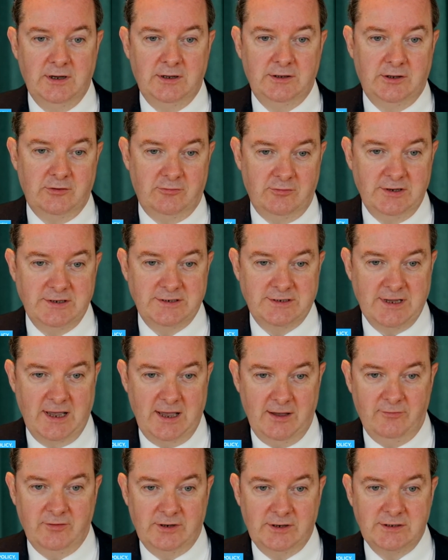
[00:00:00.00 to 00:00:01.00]
There is
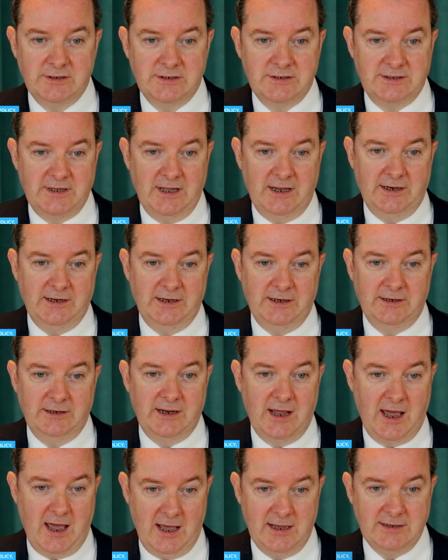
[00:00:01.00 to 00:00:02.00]
evidence that it
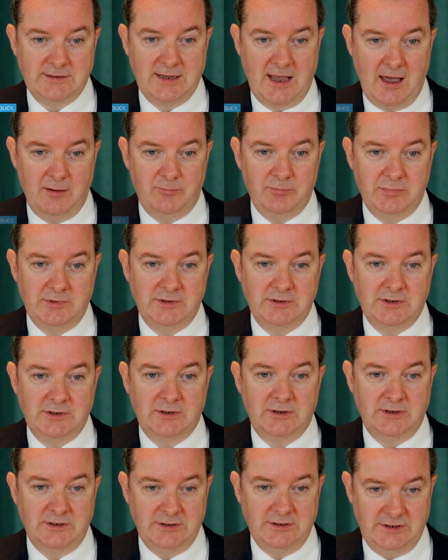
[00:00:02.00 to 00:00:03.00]
has happened and
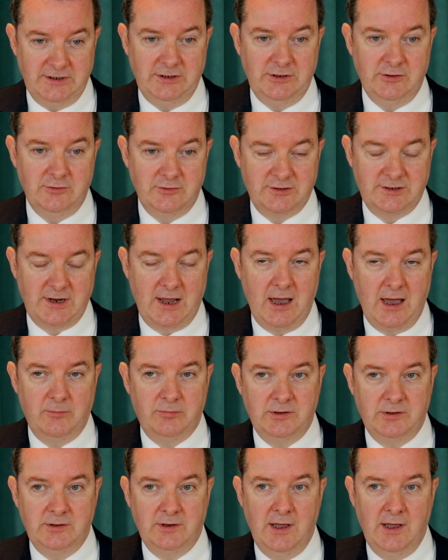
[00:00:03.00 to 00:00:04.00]
continues to
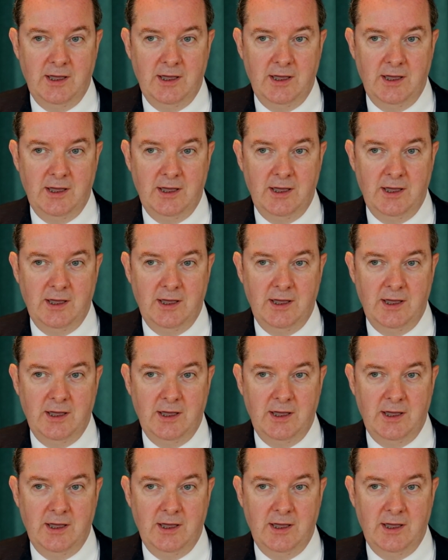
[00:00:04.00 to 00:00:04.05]
happen,